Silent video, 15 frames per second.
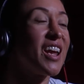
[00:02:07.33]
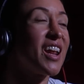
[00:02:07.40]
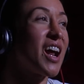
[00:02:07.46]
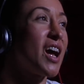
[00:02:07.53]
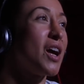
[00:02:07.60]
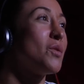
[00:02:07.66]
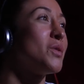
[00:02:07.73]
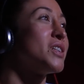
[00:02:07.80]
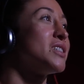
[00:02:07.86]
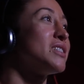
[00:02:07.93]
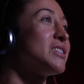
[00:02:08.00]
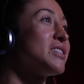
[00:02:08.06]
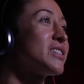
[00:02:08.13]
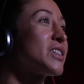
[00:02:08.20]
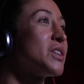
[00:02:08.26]
And I
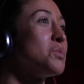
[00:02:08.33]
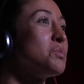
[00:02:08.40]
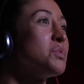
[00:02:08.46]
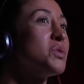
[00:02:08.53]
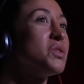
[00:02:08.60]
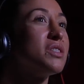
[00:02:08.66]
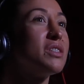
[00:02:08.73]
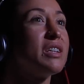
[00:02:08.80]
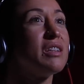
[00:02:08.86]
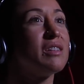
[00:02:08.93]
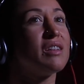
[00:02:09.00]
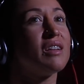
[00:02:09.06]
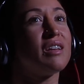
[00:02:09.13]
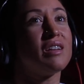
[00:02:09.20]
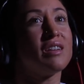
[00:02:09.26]
was
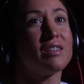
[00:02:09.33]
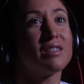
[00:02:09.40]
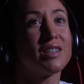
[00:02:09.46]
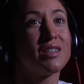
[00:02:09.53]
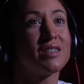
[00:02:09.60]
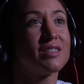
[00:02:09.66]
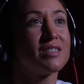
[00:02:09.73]
completely.